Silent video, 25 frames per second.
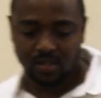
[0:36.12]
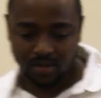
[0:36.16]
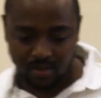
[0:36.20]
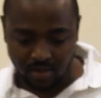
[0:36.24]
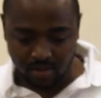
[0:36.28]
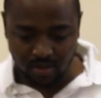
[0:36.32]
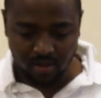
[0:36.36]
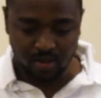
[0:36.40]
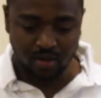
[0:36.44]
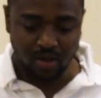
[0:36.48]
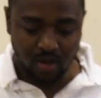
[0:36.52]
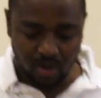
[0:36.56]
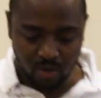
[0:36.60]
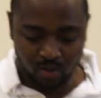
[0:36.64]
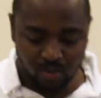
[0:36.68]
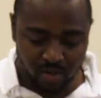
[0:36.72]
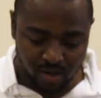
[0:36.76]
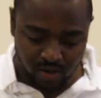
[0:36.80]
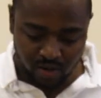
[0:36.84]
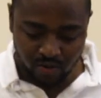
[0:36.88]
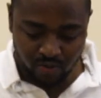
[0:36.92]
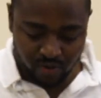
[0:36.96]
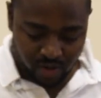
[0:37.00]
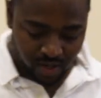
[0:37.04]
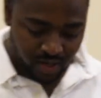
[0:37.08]
a
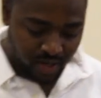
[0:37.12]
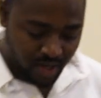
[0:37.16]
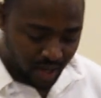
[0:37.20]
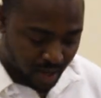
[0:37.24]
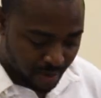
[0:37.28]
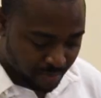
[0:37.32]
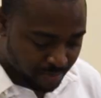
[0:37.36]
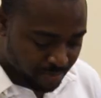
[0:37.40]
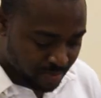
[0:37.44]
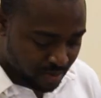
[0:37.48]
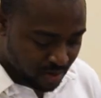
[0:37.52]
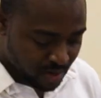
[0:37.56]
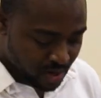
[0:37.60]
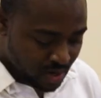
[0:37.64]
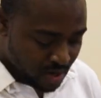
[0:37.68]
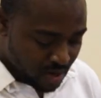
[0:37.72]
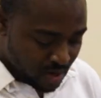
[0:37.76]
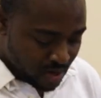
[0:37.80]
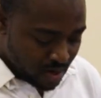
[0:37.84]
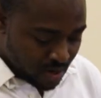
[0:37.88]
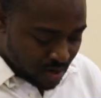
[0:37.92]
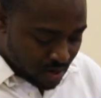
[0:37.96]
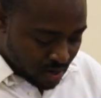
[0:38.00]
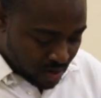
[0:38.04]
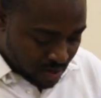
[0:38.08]
quick recap
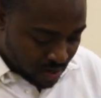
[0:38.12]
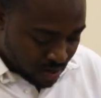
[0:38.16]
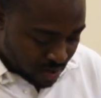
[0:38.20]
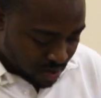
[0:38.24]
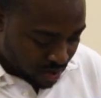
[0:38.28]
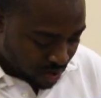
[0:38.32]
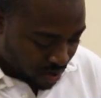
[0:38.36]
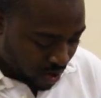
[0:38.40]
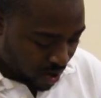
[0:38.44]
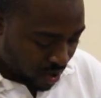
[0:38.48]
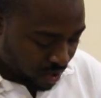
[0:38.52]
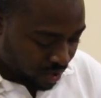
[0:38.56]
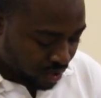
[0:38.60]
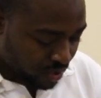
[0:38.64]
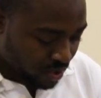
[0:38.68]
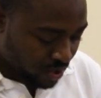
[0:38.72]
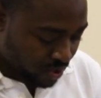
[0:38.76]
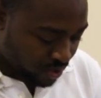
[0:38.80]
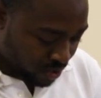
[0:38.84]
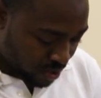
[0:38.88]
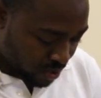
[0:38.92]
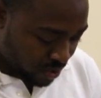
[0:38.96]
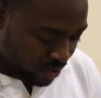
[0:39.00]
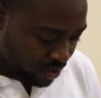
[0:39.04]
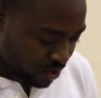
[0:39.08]

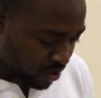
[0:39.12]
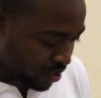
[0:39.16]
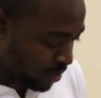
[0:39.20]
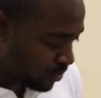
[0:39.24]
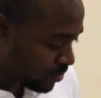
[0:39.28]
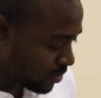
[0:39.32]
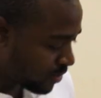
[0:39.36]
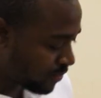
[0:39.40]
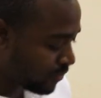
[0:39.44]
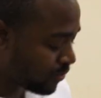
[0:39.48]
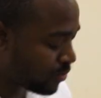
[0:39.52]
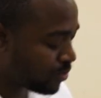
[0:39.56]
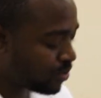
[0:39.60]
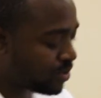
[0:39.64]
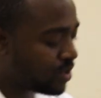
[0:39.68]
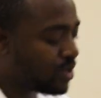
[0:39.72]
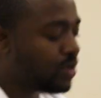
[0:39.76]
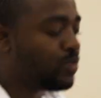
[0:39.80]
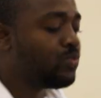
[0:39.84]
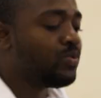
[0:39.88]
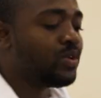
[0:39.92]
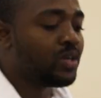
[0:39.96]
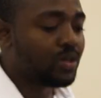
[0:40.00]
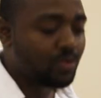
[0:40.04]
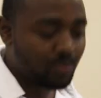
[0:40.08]
on chapter 4,
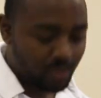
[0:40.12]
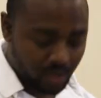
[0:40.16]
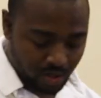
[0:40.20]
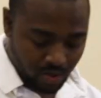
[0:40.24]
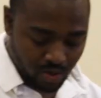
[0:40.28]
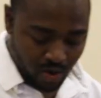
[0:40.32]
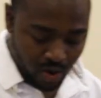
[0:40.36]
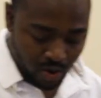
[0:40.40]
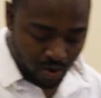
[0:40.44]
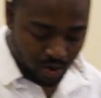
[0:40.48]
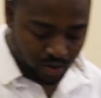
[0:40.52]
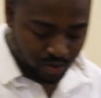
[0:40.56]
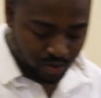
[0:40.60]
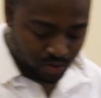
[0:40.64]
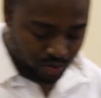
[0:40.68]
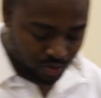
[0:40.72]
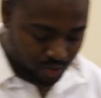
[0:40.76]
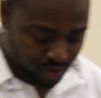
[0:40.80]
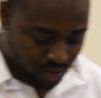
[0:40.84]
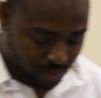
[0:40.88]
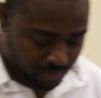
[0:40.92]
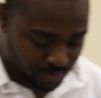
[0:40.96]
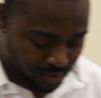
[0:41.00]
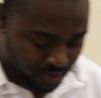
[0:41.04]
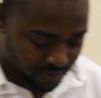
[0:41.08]
then we go on
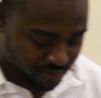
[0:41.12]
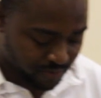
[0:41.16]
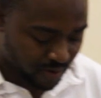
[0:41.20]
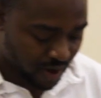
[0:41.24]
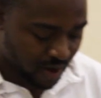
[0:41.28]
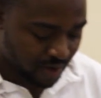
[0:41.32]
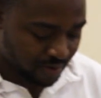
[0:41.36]
to chapter